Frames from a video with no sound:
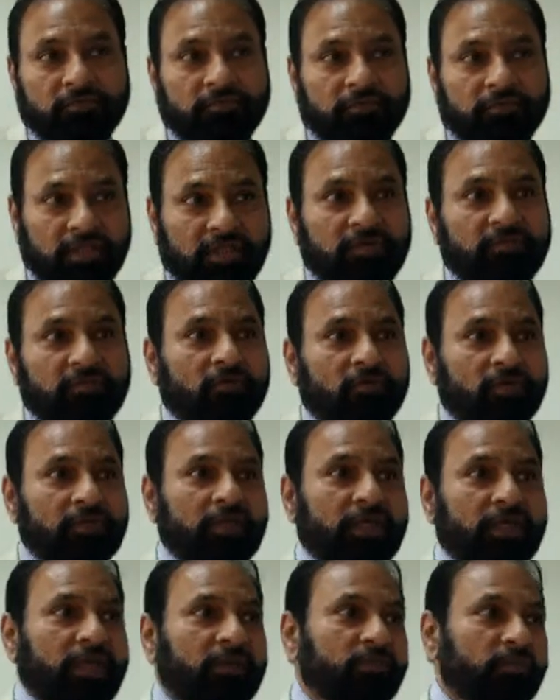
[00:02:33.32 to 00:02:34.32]
free for
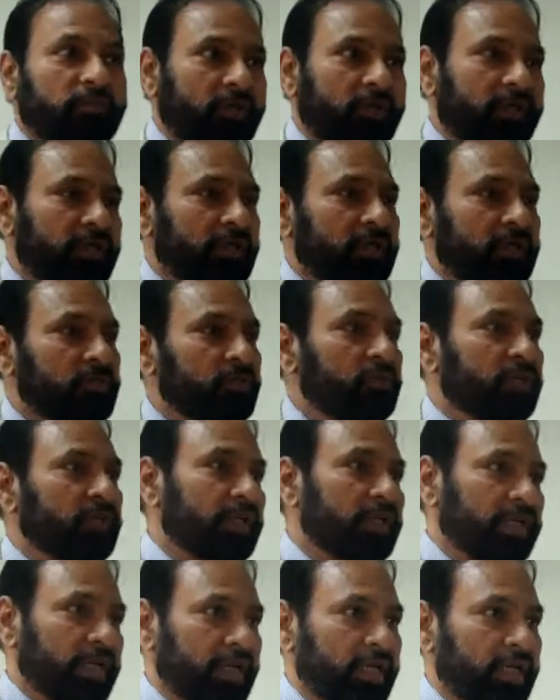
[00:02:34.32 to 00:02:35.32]
the employer to
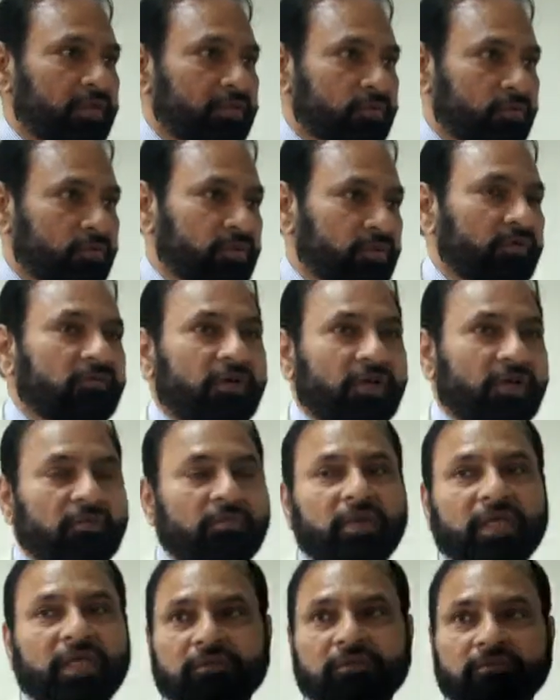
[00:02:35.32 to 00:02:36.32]
dictate to the
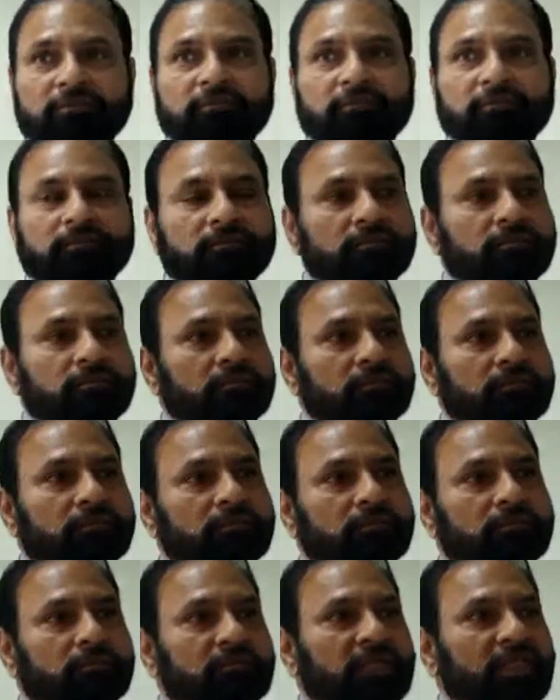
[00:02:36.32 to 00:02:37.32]
workman.
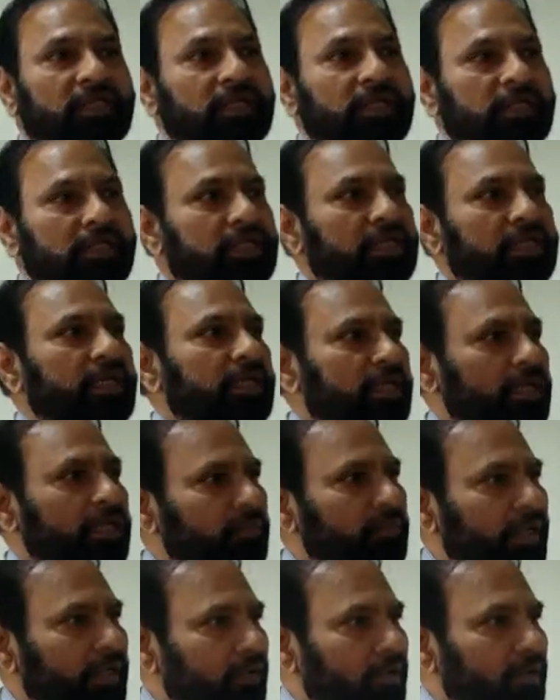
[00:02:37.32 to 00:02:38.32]
They are
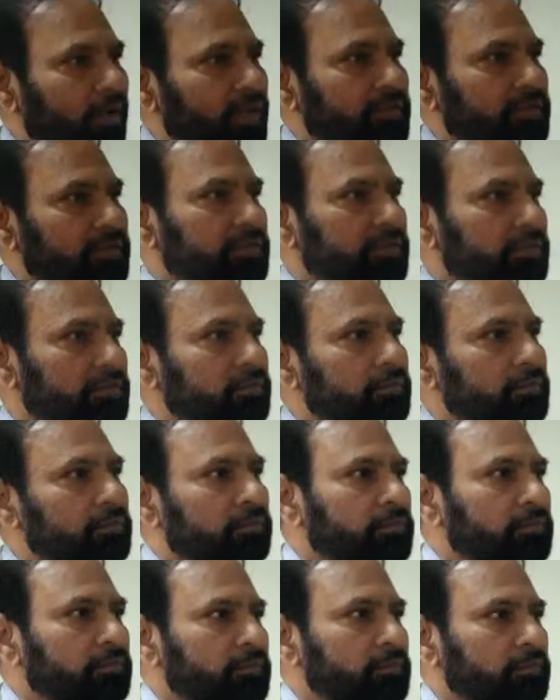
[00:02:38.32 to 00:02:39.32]
dictated by laws.
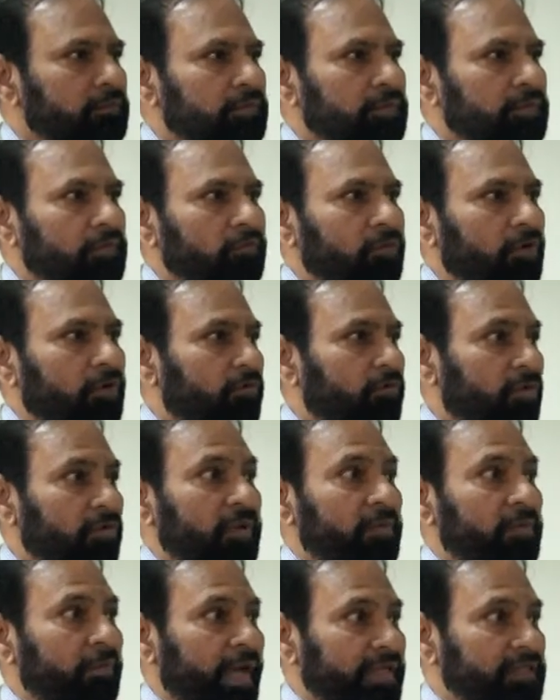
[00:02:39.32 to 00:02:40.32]
What
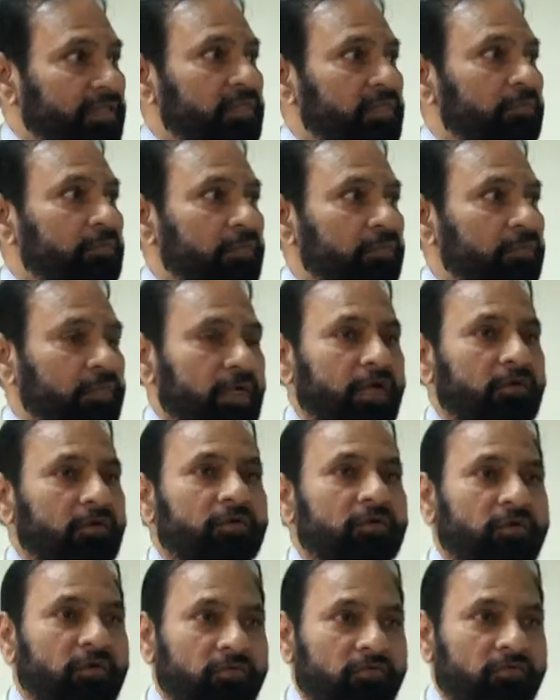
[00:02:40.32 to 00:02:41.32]
will be maximum
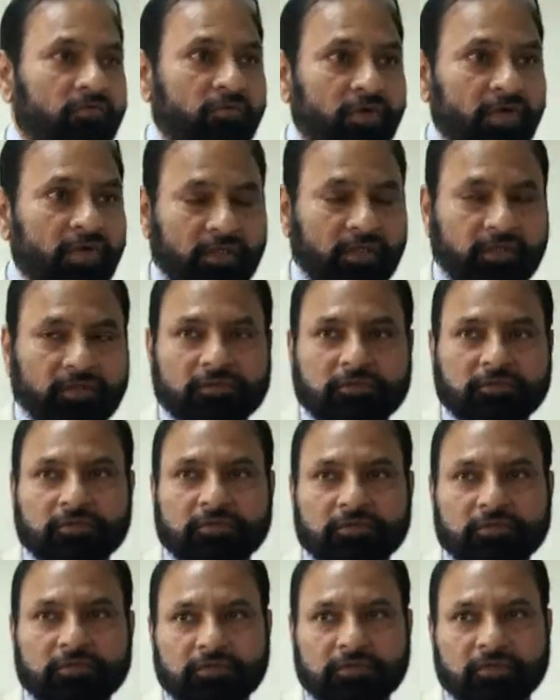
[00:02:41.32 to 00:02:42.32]
hour of work
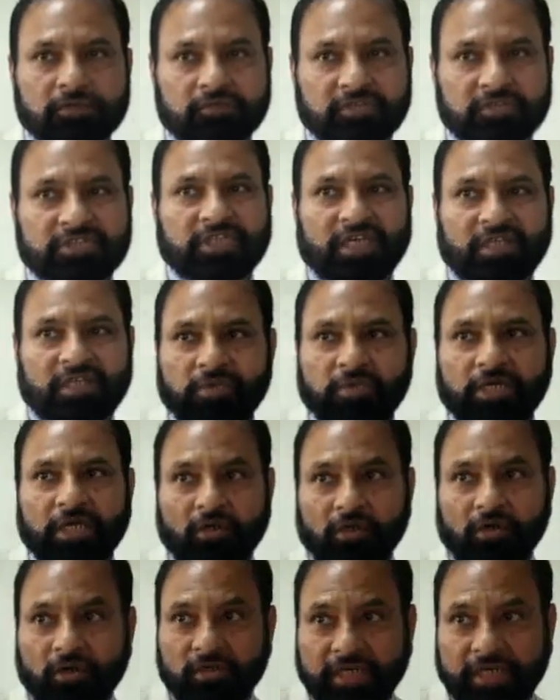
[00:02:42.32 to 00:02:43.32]
which can be
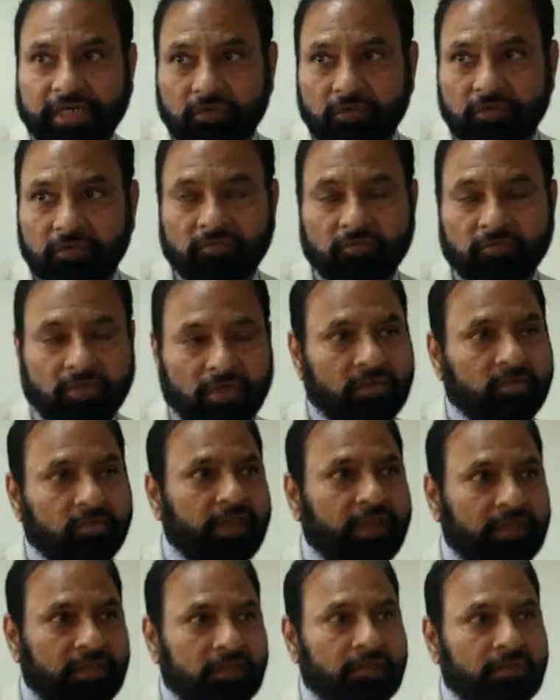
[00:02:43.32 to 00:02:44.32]
allotted to the
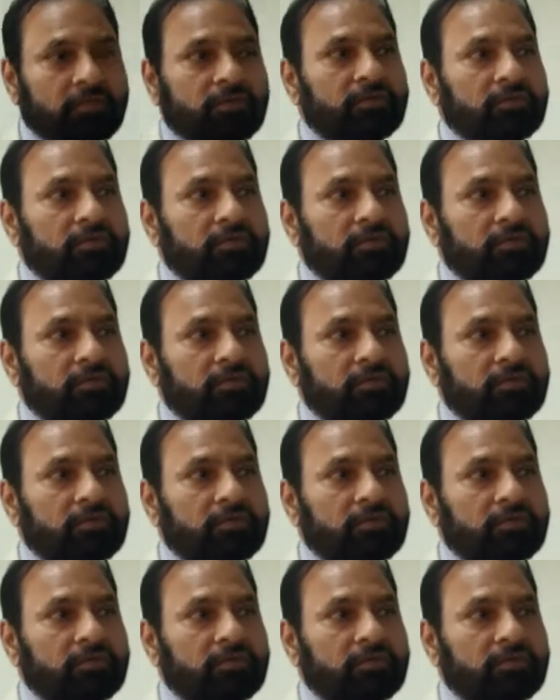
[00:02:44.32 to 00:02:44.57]
workman